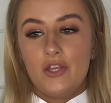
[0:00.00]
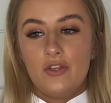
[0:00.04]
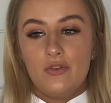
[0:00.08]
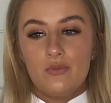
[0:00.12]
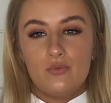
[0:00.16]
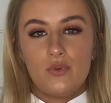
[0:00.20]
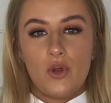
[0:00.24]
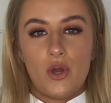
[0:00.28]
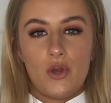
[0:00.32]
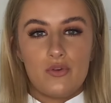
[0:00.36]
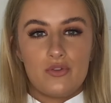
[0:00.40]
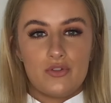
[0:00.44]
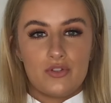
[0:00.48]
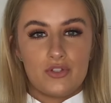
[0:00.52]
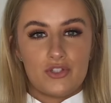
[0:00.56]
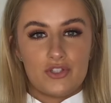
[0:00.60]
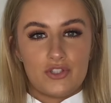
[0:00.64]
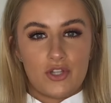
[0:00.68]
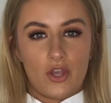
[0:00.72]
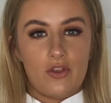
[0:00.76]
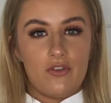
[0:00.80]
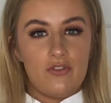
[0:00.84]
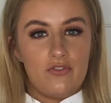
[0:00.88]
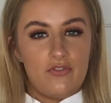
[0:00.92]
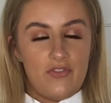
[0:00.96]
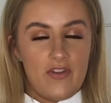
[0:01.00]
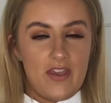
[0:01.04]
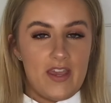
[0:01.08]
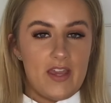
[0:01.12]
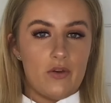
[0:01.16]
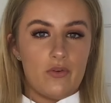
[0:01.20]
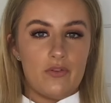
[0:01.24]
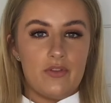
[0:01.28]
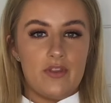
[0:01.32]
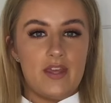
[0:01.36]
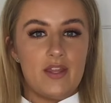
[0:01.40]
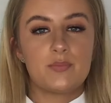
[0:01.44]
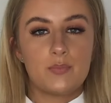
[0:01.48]
you'll know that Sophie
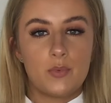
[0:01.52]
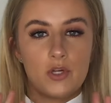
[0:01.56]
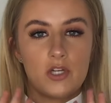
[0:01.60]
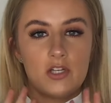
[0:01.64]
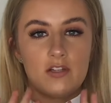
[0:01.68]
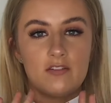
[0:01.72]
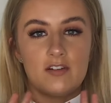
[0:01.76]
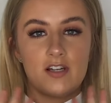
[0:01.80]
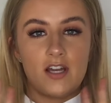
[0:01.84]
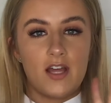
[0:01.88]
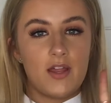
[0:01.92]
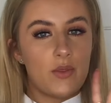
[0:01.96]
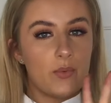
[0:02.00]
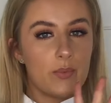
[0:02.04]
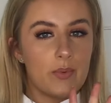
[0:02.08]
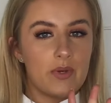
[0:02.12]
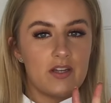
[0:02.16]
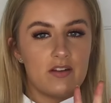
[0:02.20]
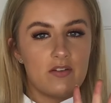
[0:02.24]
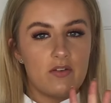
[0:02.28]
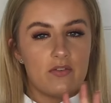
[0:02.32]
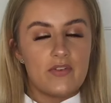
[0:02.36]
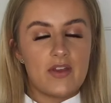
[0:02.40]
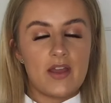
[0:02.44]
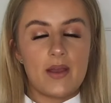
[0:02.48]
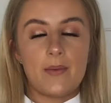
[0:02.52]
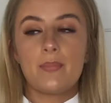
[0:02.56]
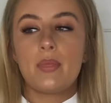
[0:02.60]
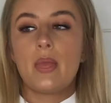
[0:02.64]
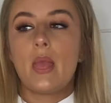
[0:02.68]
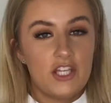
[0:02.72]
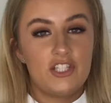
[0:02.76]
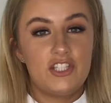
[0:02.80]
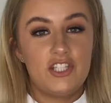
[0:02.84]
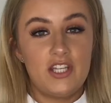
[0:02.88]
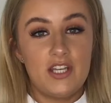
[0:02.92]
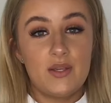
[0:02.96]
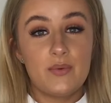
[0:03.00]
on there, spoiler alert, the winner of it,
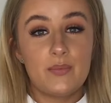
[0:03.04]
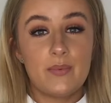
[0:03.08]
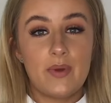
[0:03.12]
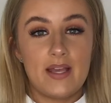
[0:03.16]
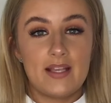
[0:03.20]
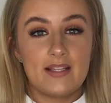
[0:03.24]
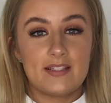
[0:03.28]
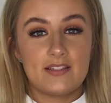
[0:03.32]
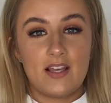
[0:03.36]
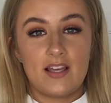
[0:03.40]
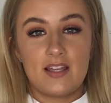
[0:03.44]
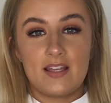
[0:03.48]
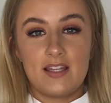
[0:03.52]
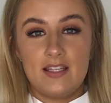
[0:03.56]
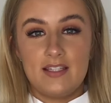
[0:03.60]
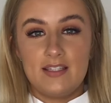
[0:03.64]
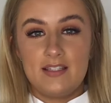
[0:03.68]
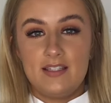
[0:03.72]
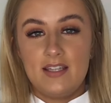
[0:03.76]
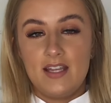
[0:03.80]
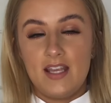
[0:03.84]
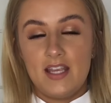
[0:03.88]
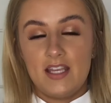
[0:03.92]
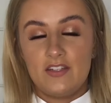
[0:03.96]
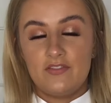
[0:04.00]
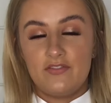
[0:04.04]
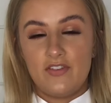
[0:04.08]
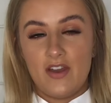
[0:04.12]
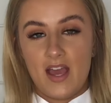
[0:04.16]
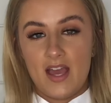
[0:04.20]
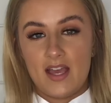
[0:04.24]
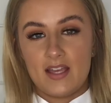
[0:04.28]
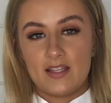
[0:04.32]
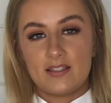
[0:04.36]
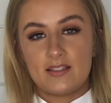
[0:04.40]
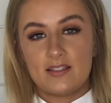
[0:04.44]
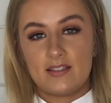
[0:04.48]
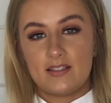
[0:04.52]
she wears like these knitted
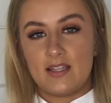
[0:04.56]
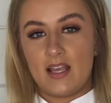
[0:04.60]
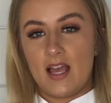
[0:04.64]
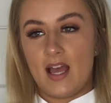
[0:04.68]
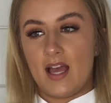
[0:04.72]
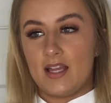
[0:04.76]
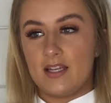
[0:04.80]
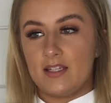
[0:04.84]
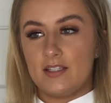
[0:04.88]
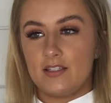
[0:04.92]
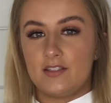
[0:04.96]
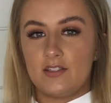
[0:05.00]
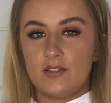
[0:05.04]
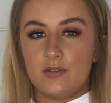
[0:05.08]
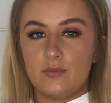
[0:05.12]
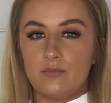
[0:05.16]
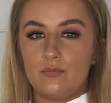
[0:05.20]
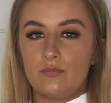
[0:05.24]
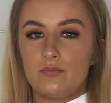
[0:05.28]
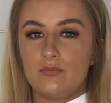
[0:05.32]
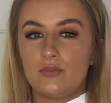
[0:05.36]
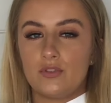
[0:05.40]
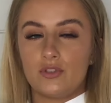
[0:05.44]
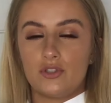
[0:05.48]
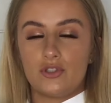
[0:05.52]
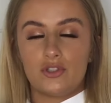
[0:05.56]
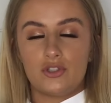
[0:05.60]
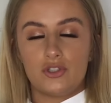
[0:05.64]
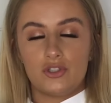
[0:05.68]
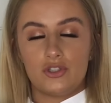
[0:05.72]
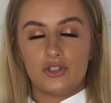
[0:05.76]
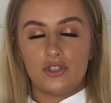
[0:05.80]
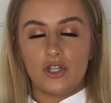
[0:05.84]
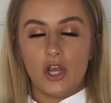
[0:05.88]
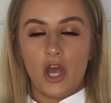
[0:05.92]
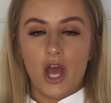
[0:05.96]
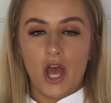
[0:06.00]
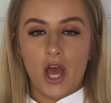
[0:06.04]
vests and some
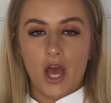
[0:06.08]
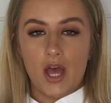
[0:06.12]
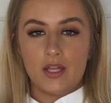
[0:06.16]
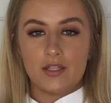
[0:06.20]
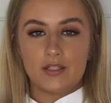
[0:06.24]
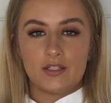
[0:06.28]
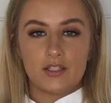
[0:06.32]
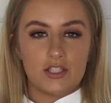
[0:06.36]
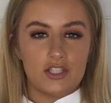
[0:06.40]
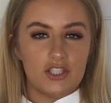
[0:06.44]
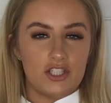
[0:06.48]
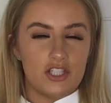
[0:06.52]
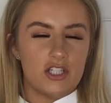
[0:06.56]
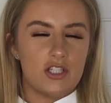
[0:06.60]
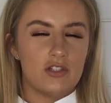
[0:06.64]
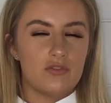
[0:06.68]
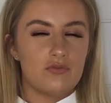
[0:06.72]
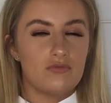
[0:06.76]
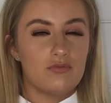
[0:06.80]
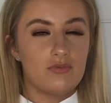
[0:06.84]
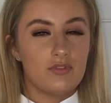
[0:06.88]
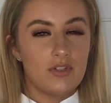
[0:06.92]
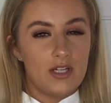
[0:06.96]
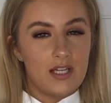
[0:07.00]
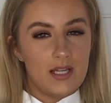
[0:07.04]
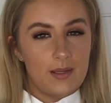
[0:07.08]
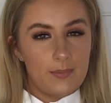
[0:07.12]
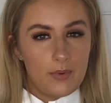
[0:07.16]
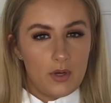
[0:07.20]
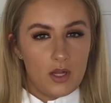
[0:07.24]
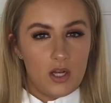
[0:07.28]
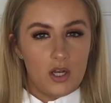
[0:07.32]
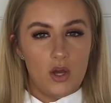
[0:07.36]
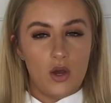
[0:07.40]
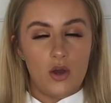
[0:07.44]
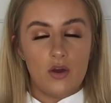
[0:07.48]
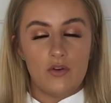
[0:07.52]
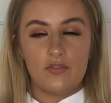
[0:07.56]
shirts and she can really pull
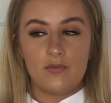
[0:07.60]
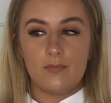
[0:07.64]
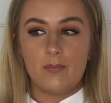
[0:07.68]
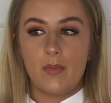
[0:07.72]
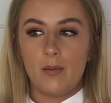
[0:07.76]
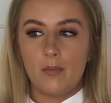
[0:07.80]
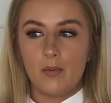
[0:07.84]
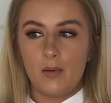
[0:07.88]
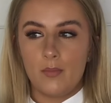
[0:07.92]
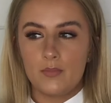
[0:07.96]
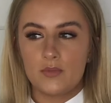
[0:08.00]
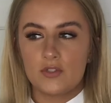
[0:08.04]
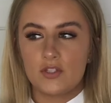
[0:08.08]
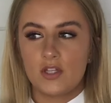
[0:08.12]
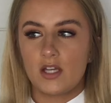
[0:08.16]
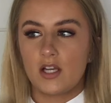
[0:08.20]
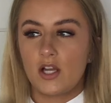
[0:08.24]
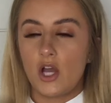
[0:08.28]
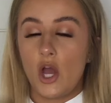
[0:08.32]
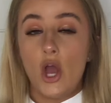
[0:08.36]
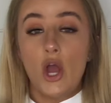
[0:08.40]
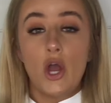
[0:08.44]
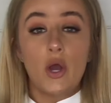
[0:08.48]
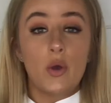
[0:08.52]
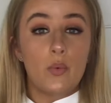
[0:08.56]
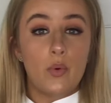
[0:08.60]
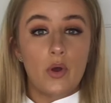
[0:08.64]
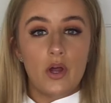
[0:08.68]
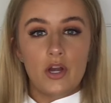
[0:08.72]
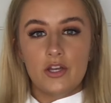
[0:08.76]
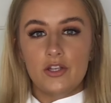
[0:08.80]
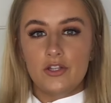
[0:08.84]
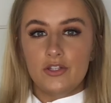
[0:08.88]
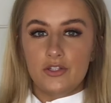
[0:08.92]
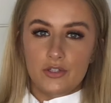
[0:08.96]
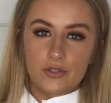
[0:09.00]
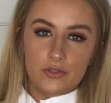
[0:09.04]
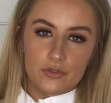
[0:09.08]
it off. And my mum was like, why
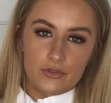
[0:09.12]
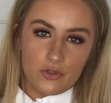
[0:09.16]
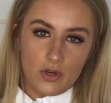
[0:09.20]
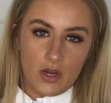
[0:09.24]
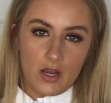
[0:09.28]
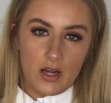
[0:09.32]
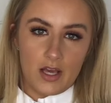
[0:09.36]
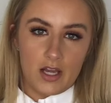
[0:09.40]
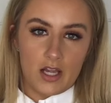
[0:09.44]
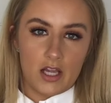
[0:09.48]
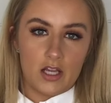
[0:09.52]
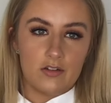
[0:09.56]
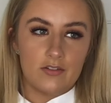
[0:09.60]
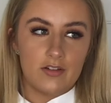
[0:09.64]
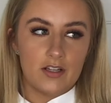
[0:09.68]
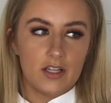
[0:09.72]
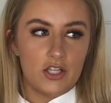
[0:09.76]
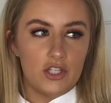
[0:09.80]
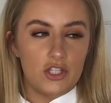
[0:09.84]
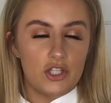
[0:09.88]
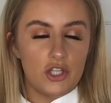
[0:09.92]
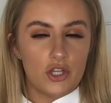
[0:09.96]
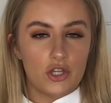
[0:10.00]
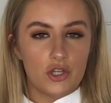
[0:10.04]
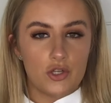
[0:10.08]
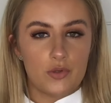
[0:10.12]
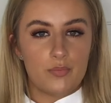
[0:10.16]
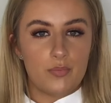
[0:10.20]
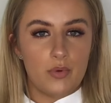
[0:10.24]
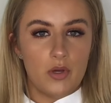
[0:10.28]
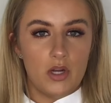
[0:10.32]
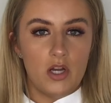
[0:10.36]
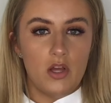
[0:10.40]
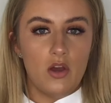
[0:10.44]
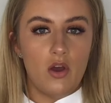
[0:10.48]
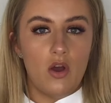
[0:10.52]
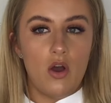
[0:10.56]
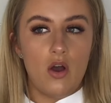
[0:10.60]
don't you try? Like, I reckon you could
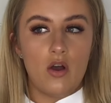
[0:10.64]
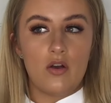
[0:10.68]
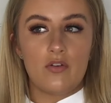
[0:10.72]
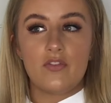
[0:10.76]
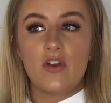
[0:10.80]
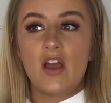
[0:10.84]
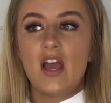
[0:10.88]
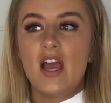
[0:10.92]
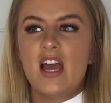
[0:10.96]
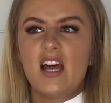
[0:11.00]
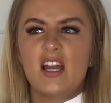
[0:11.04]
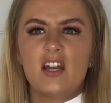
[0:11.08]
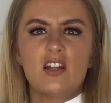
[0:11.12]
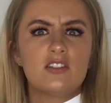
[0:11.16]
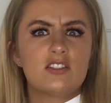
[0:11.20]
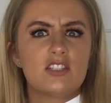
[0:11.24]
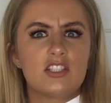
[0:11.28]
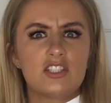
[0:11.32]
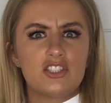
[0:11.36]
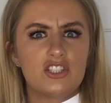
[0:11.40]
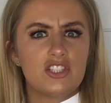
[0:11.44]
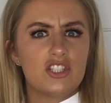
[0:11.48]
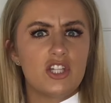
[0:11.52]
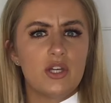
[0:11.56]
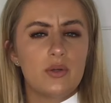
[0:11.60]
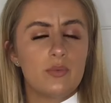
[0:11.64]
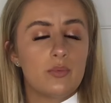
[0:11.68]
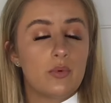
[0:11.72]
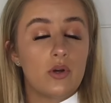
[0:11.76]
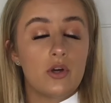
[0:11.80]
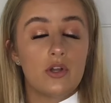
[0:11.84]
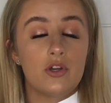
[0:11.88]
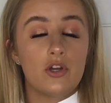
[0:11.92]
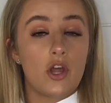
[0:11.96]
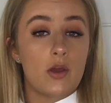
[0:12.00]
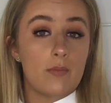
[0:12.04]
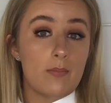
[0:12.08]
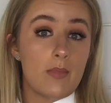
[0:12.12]
put it off. And I was like, you know
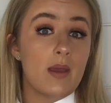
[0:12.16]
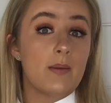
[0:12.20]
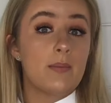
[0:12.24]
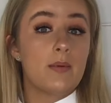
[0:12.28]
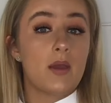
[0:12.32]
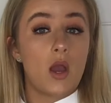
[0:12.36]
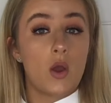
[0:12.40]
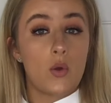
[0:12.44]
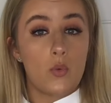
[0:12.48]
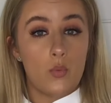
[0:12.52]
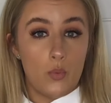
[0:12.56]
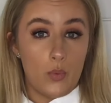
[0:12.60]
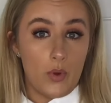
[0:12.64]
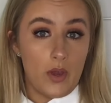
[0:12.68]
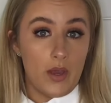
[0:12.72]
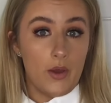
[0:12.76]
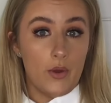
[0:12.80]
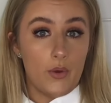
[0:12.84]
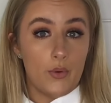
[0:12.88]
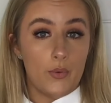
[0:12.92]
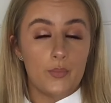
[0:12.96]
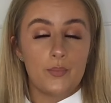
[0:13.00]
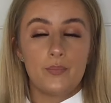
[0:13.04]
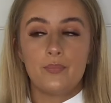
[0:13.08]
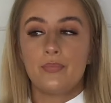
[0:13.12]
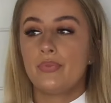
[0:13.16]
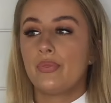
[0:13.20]
what? No, maybe I will.